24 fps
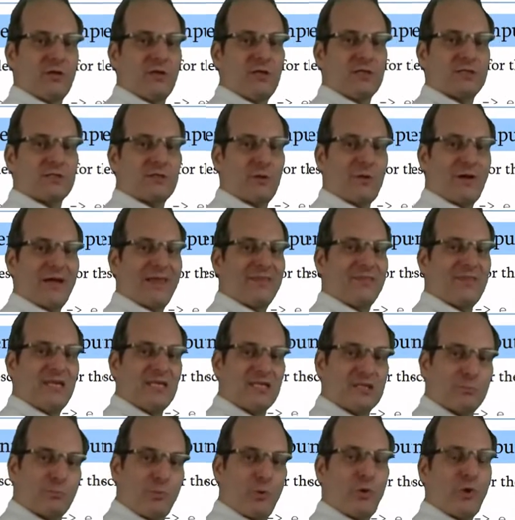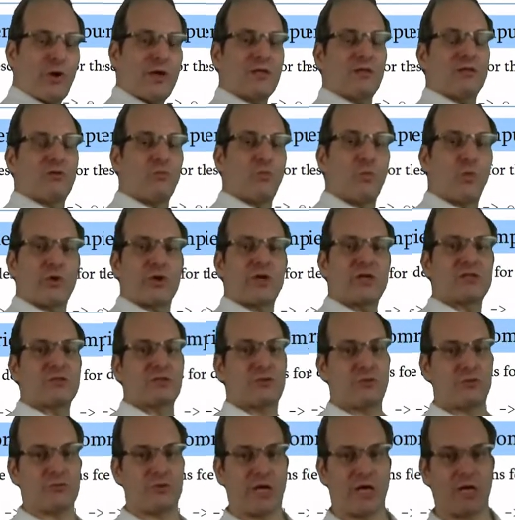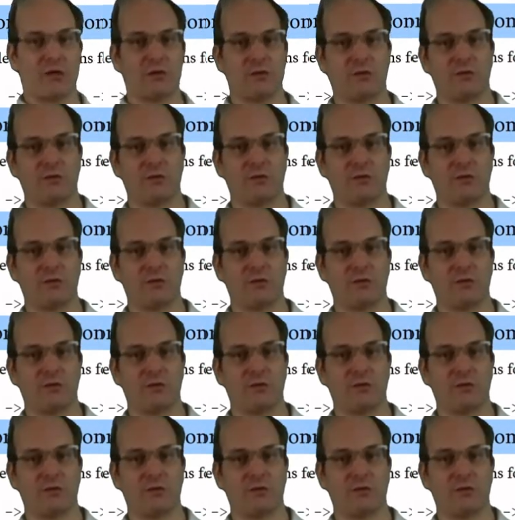So at this point the word is correct.